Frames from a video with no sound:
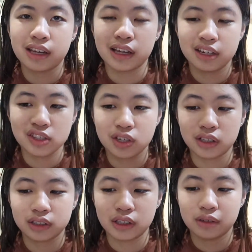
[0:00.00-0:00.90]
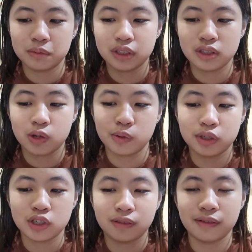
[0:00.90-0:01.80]
and it's not gonna be so
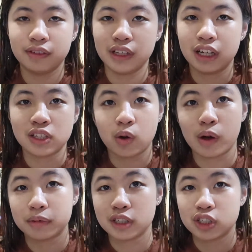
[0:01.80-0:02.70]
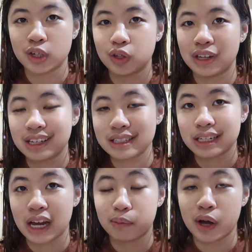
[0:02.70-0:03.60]
much on fleek. So I'm gonna show you next
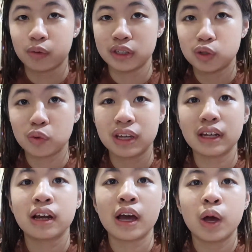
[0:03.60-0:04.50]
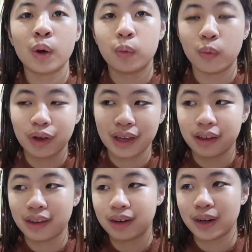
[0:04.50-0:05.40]
time how I do it
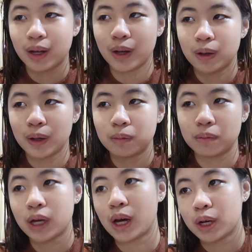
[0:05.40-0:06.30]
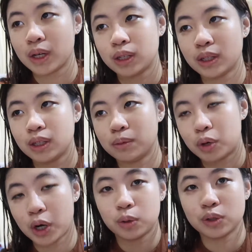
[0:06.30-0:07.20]
when my
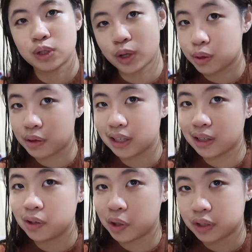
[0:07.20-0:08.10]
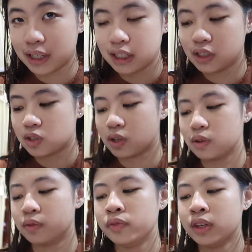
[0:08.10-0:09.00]
eyebrows are threaded already.
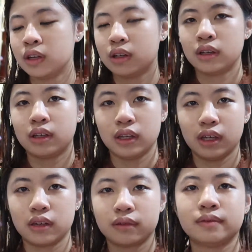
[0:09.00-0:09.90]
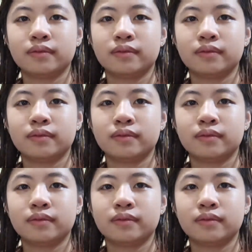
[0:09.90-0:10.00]
So yeah,